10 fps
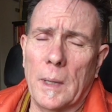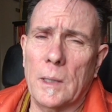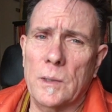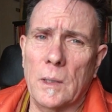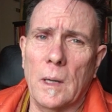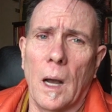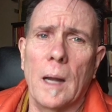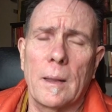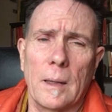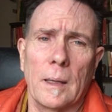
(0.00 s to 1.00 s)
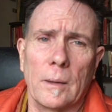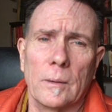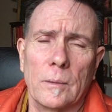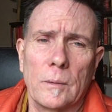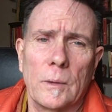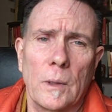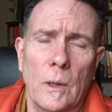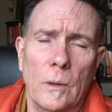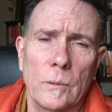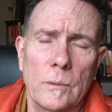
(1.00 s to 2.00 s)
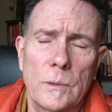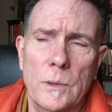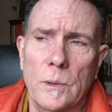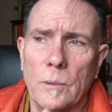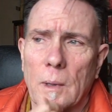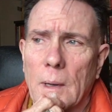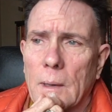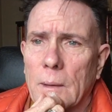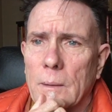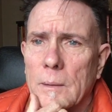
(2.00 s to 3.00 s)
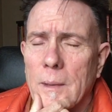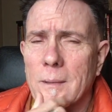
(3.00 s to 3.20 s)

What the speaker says: I mean, it's an odd thing, to